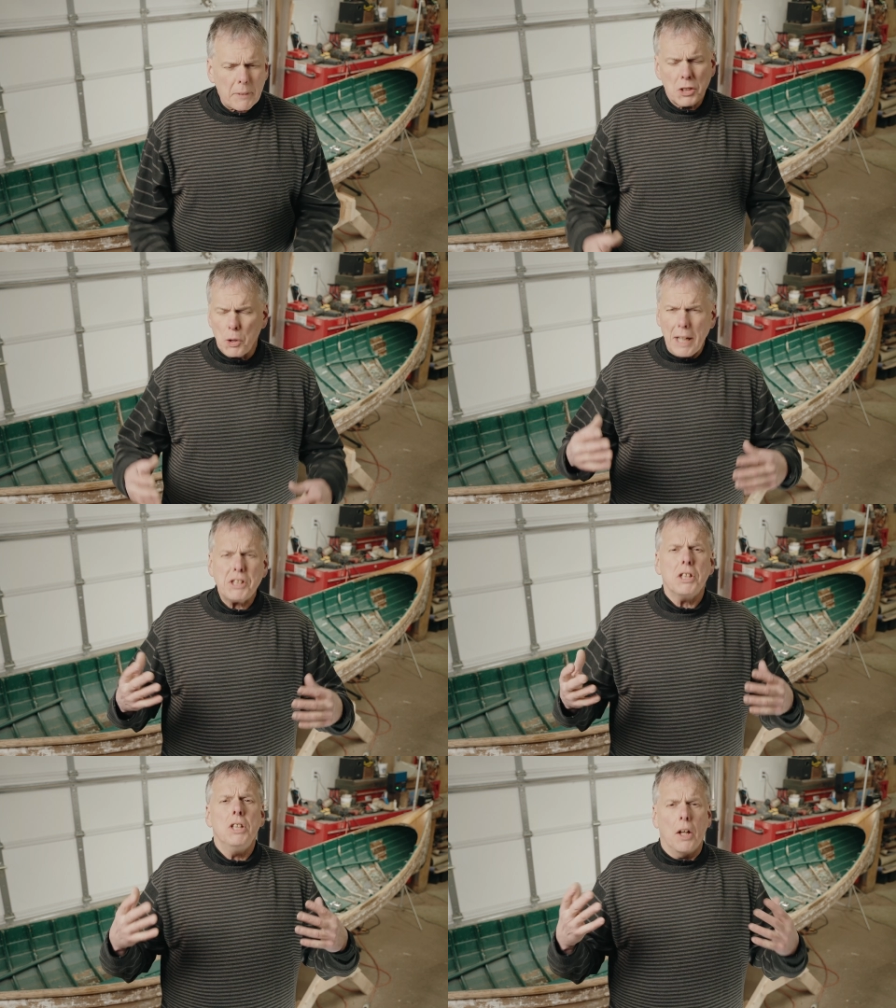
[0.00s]
So
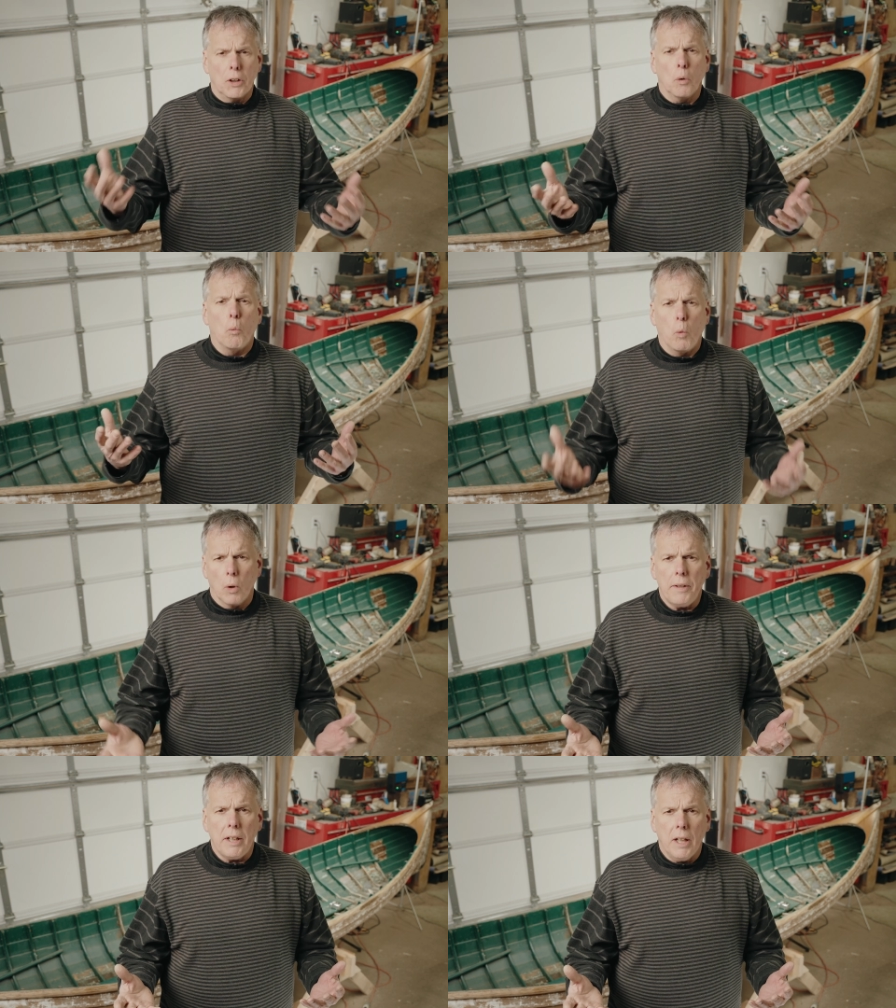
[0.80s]
that's another
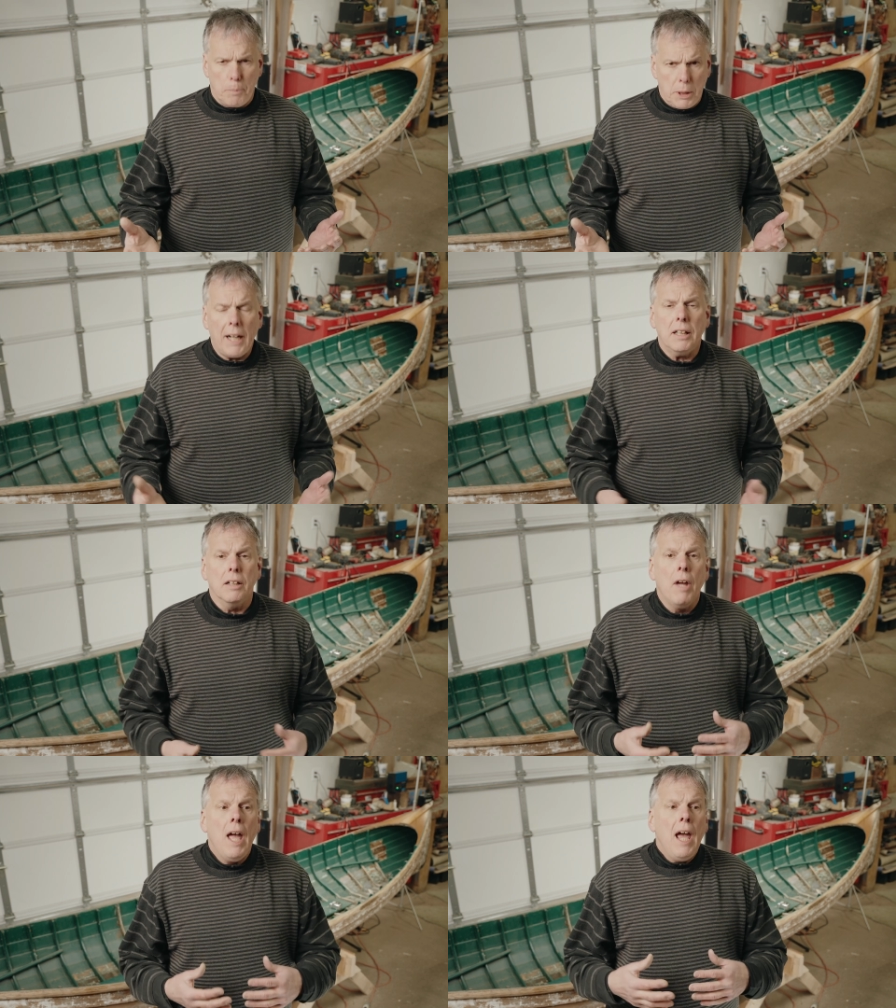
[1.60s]
worthy
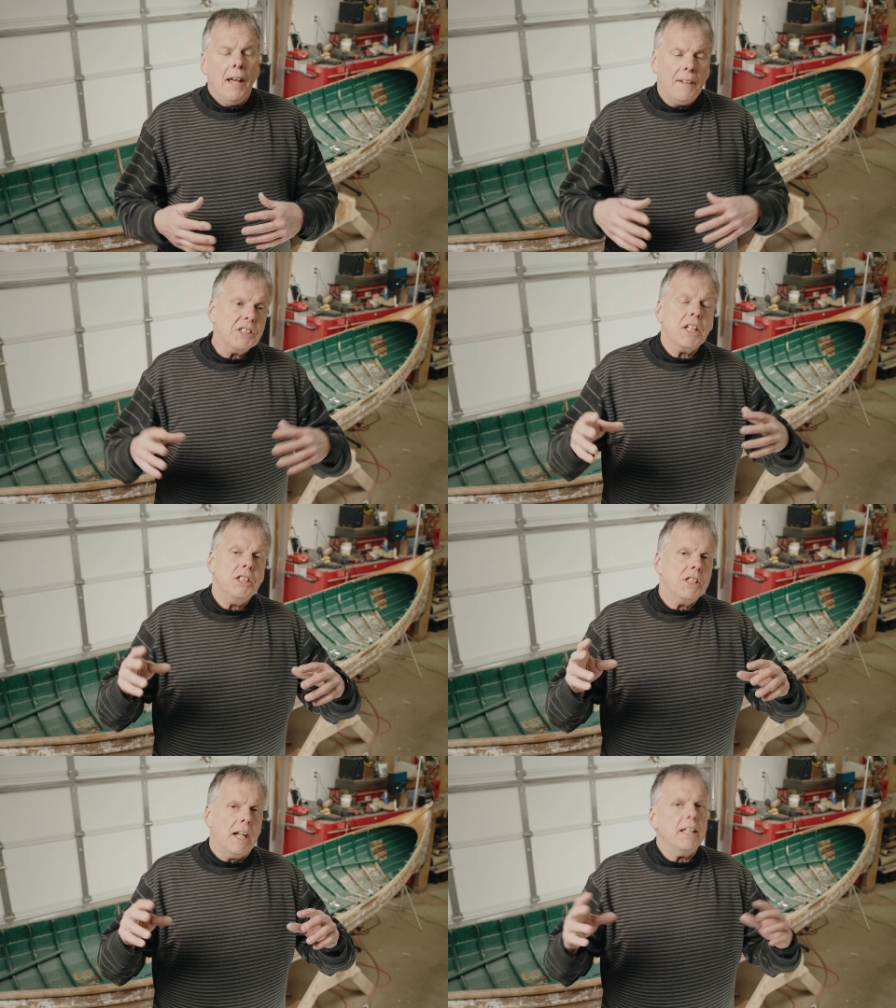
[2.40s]
objective, and that's going to
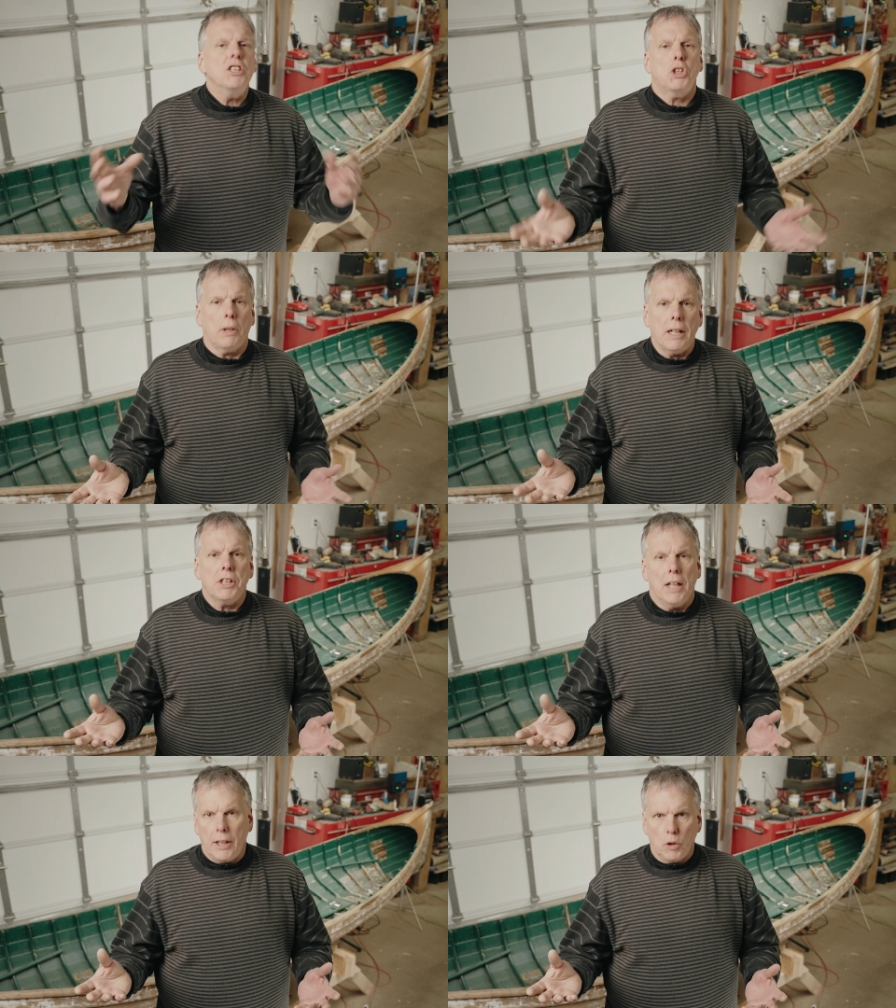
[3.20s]
set
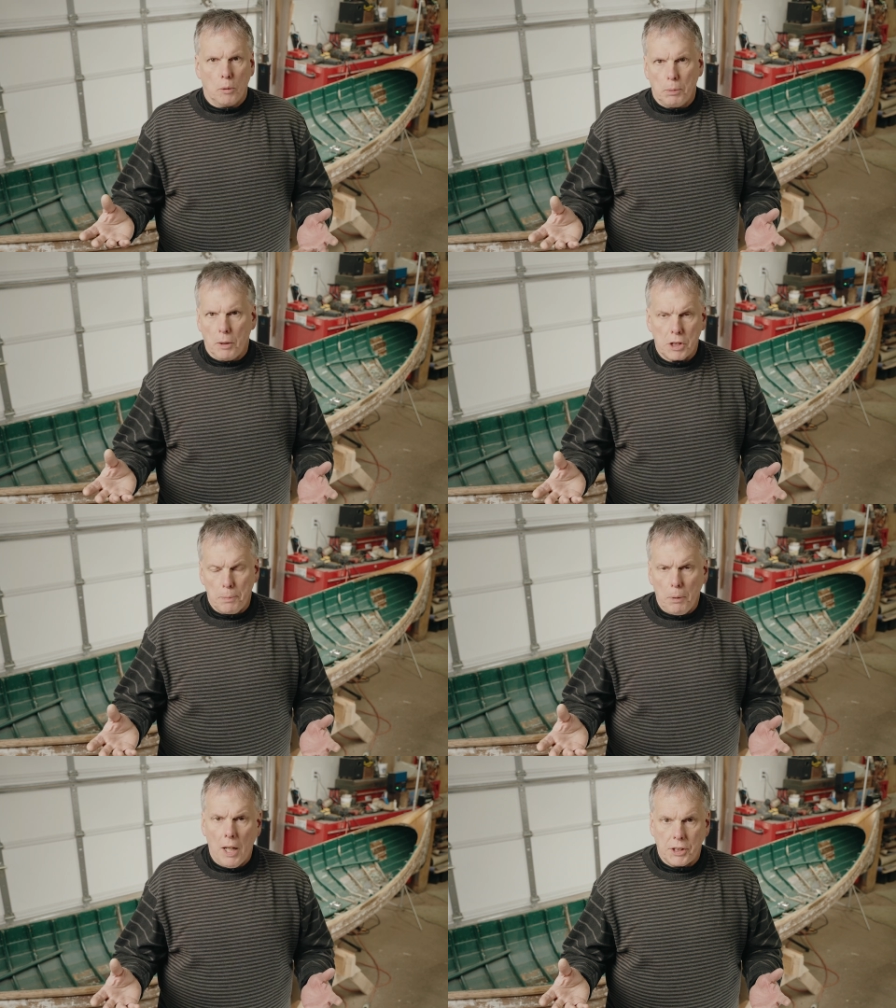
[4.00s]
constraints on how you approach the
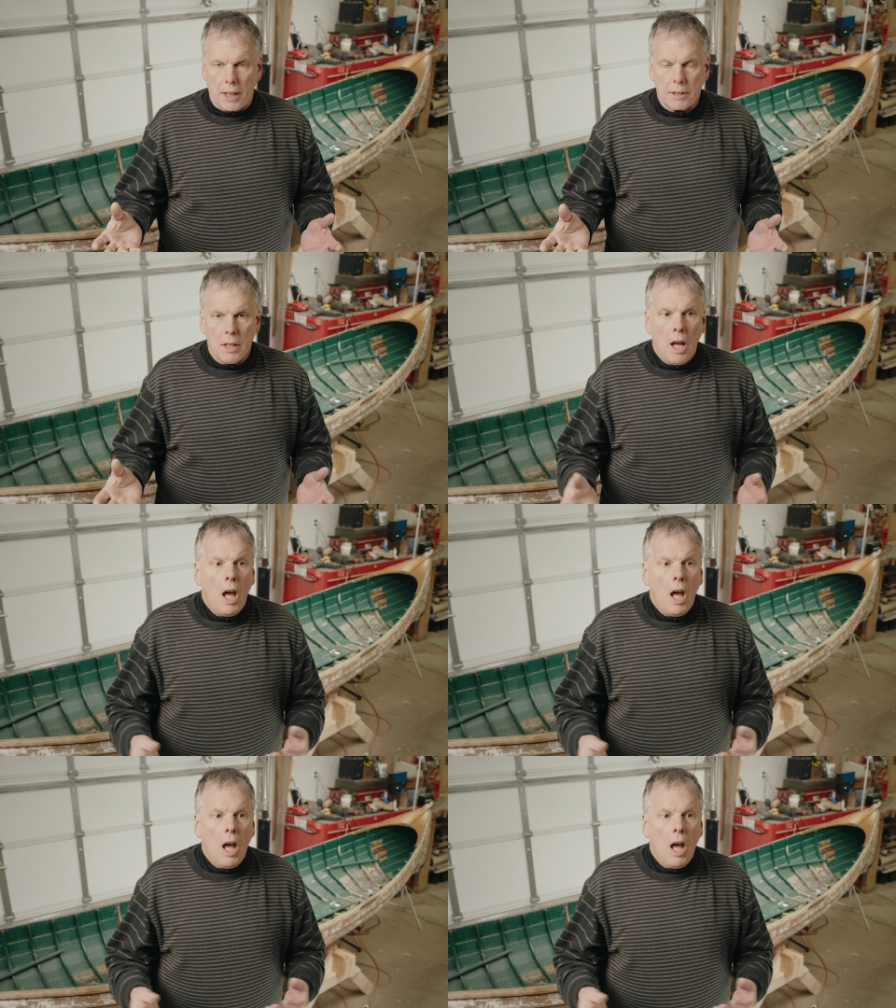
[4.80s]
project.